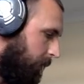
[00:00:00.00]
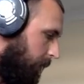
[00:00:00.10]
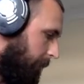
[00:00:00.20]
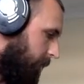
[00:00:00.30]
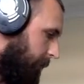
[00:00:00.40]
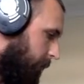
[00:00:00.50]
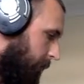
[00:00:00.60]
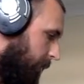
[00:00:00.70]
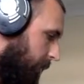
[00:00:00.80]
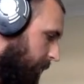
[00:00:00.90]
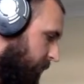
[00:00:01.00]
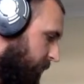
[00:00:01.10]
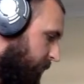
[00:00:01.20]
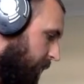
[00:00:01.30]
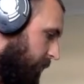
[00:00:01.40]
I'm going to put my
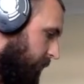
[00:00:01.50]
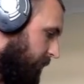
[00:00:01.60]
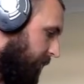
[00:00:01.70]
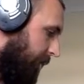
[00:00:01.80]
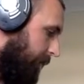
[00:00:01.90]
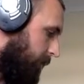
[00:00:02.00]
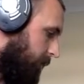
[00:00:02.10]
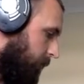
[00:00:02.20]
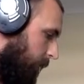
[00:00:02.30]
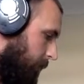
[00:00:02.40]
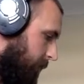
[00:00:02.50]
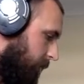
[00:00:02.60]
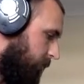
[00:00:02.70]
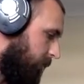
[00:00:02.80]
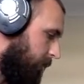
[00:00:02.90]
phone on silent as well
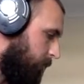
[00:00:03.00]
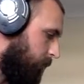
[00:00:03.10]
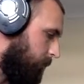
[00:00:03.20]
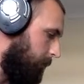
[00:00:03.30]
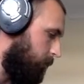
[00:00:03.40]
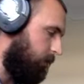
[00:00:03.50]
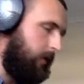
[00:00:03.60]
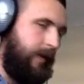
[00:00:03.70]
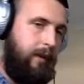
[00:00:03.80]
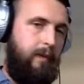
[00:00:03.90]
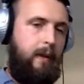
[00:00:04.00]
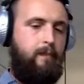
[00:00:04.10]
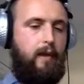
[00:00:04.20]
because I know someone will try ringing me.